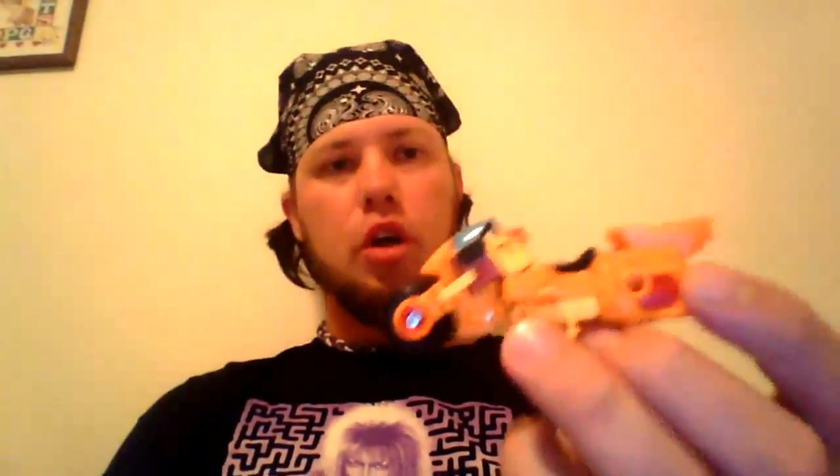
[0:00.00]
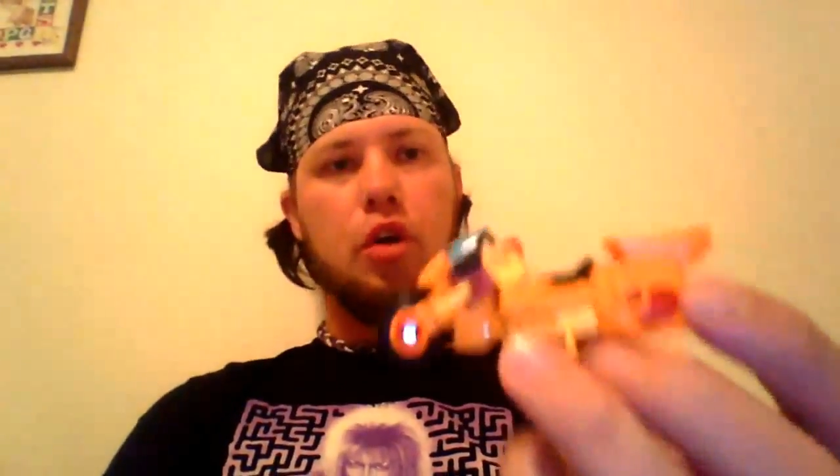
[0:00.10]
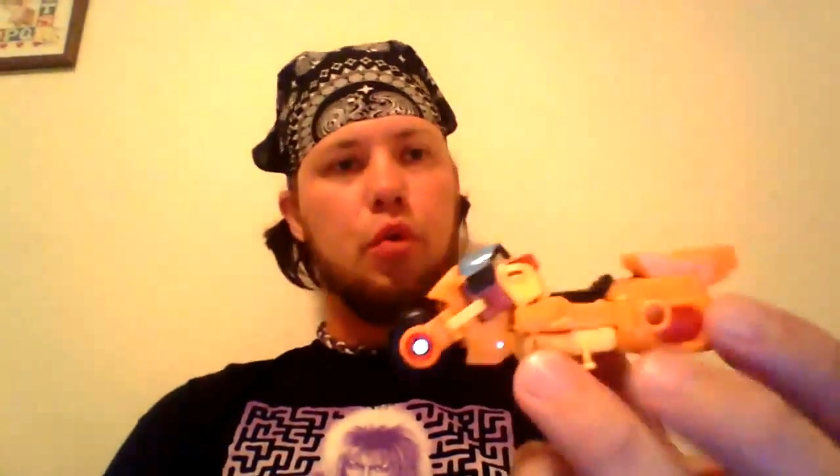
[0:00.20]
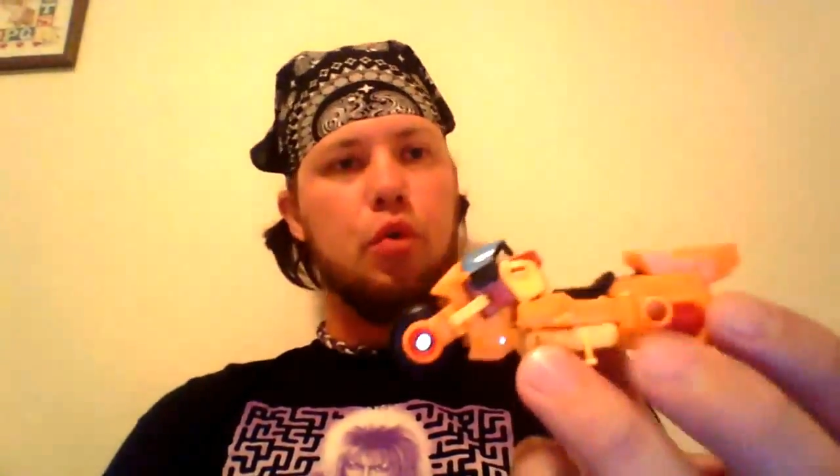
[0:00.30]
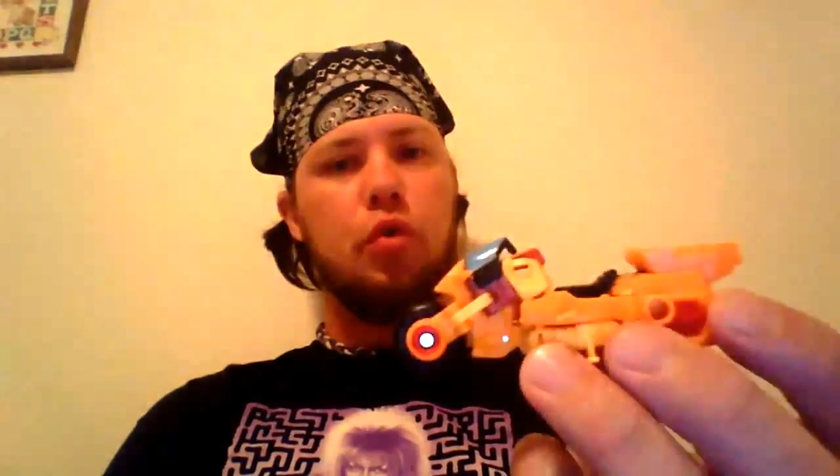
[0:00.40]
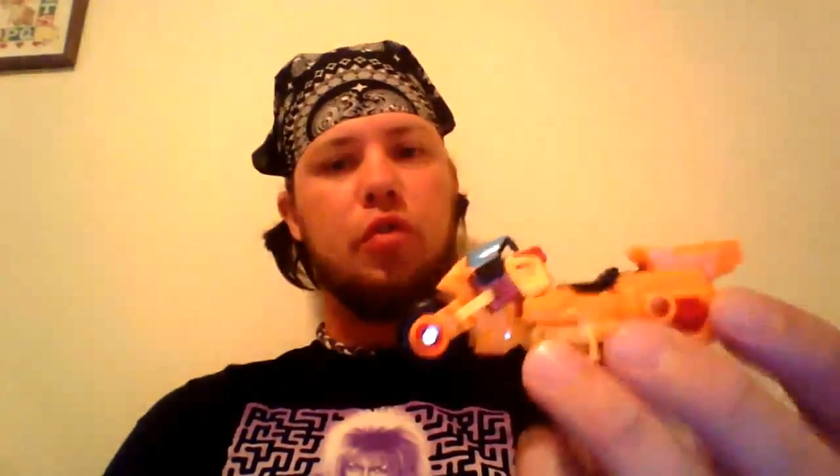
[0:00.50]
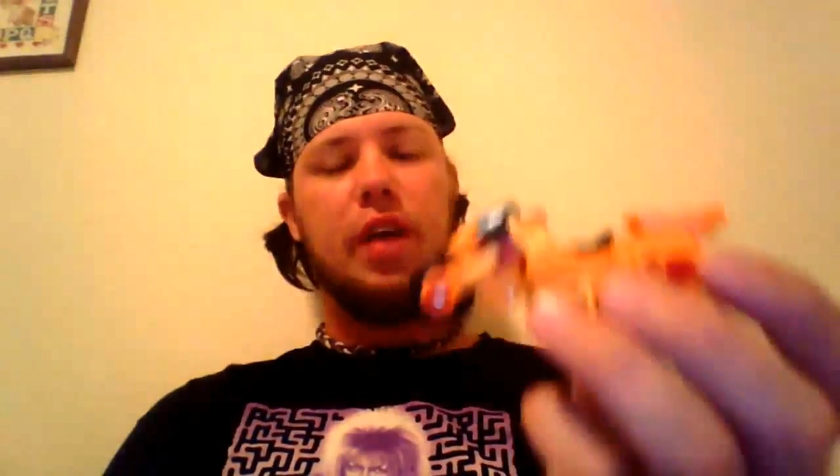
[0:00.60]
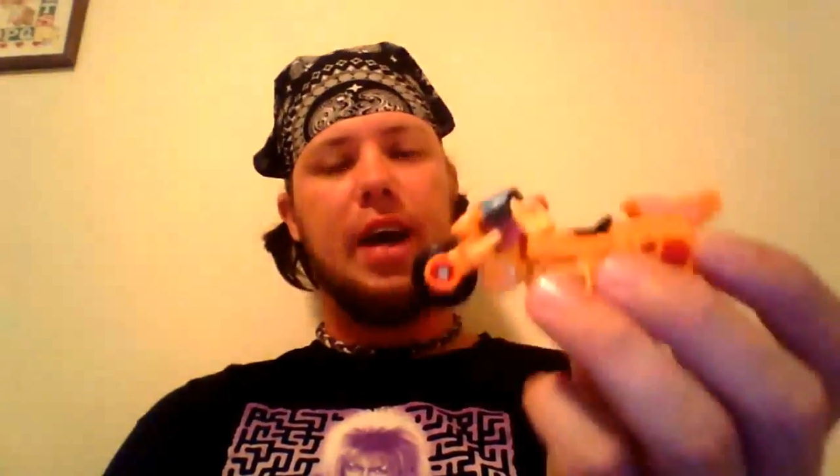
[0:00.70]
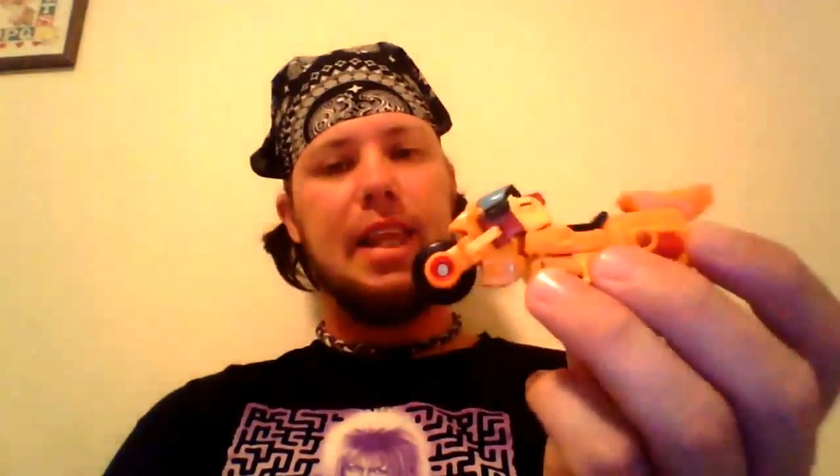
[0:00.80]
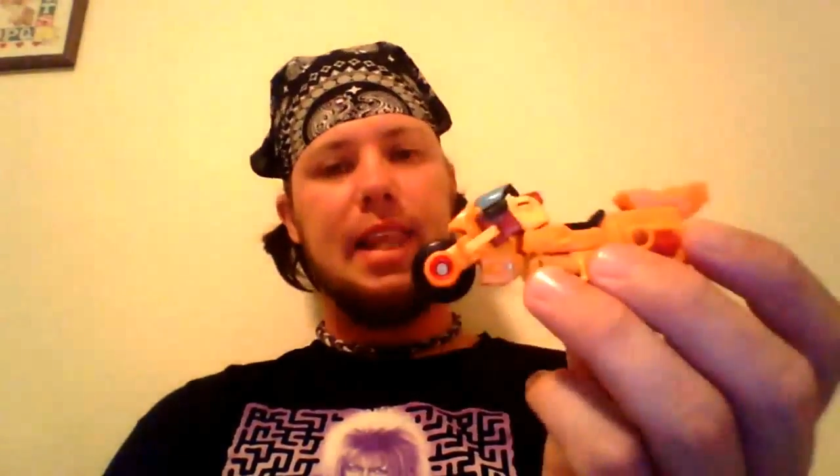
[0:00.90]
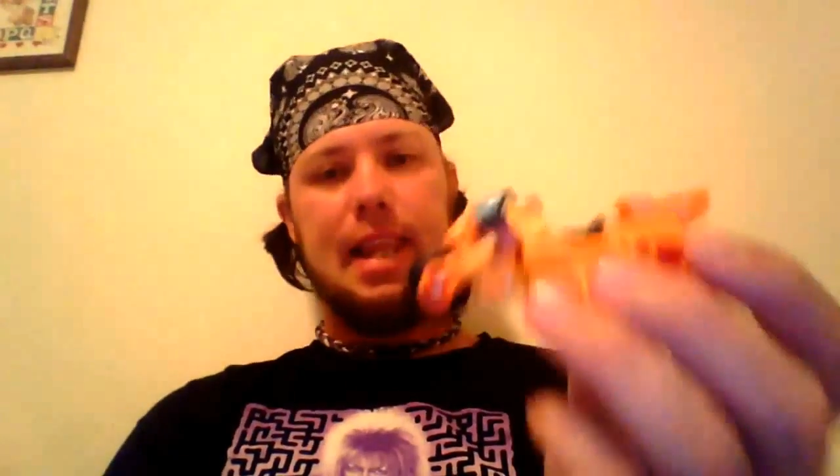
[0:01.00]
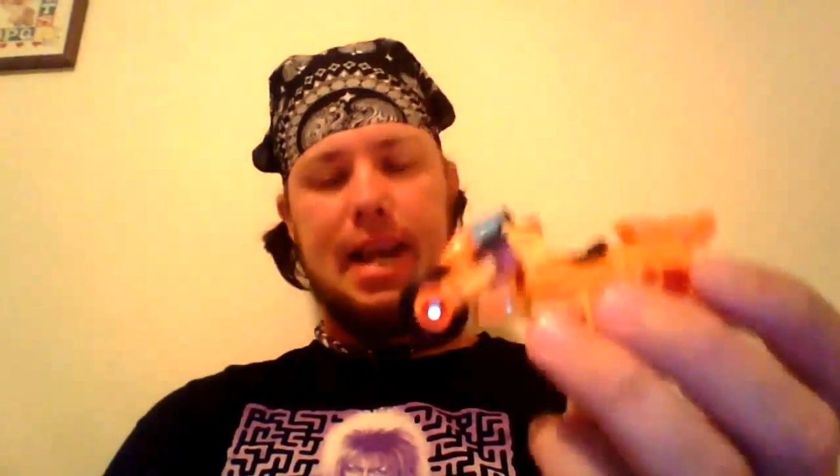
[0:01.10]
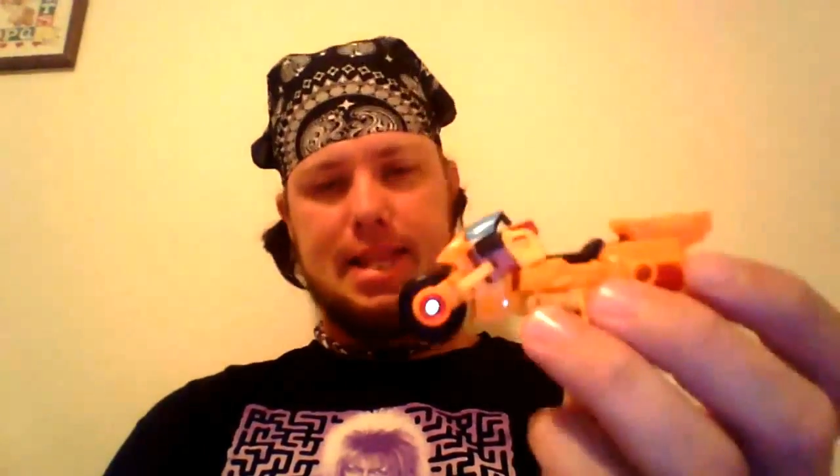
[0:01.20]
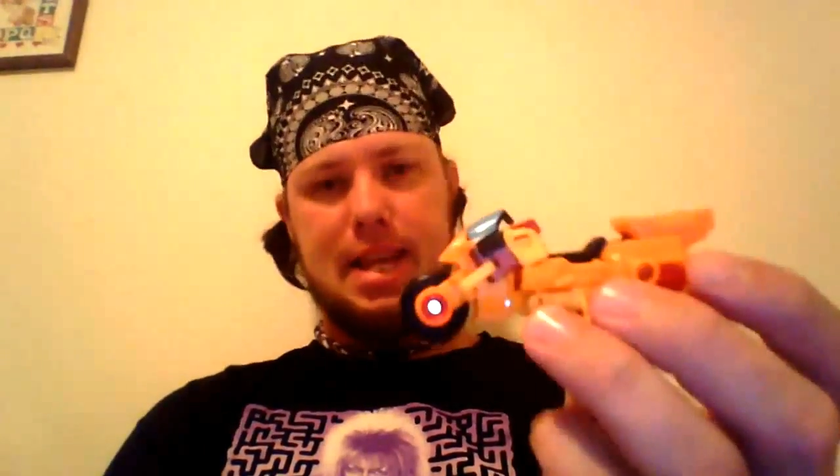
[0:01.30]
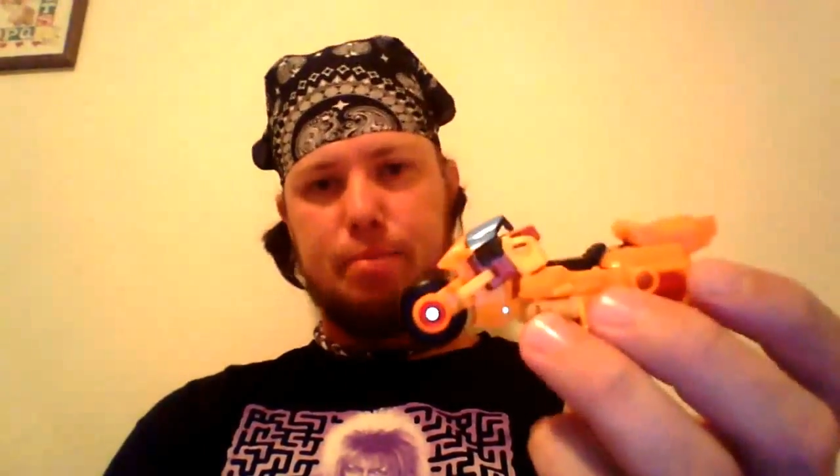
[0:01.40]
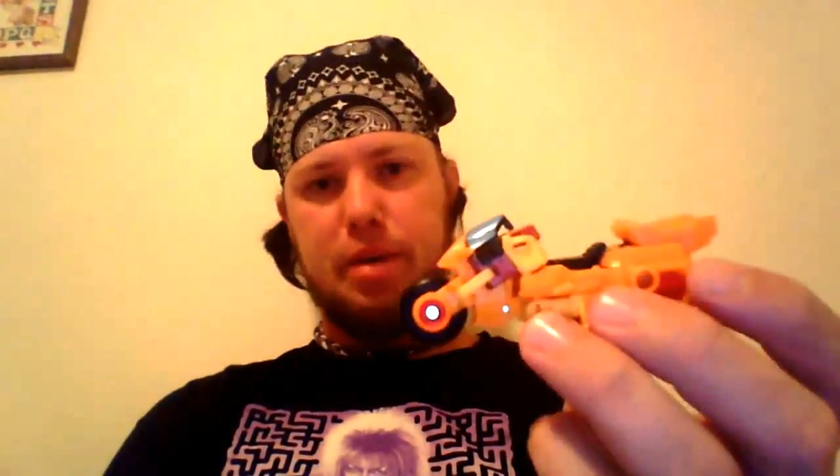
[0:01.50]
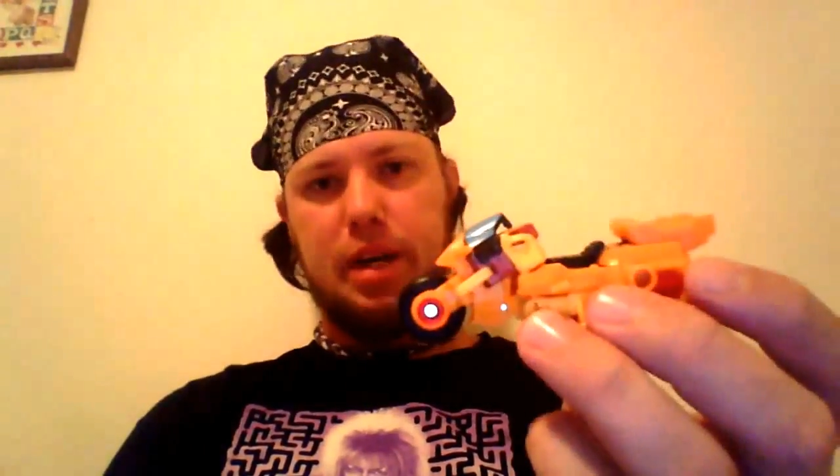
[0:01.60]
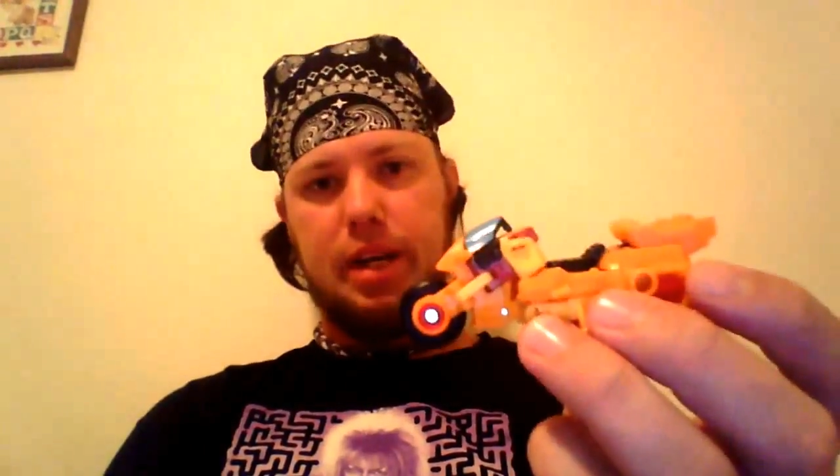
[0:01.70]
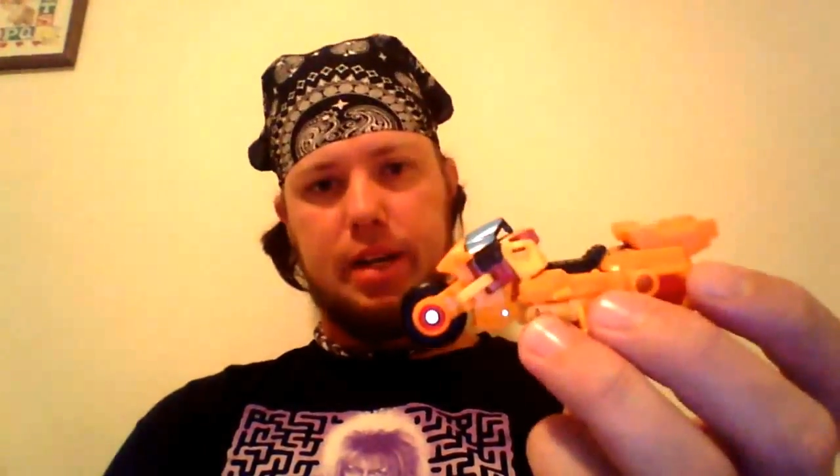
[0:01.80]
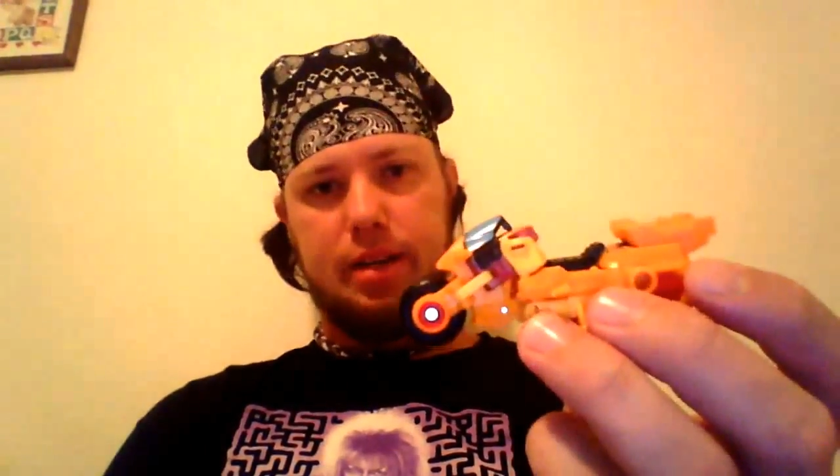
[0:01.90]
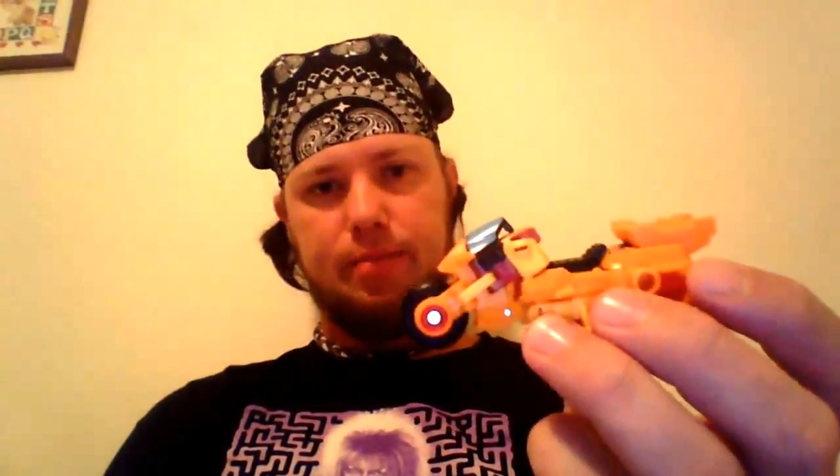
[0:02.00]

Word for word: Groove, I like that bike.